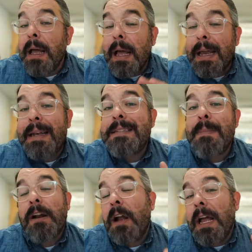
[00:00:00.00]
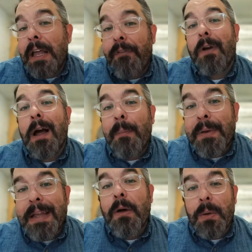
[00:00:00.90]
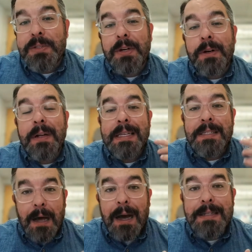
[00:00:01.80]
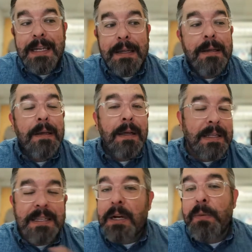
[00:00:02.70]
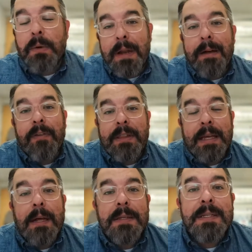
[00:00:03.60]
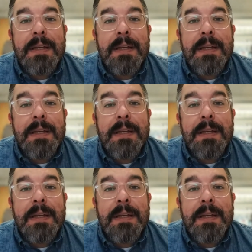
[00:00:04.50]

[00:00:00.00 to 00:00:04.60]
It doesn't matter. If your company culture is toxic, it's going to ruin everything else.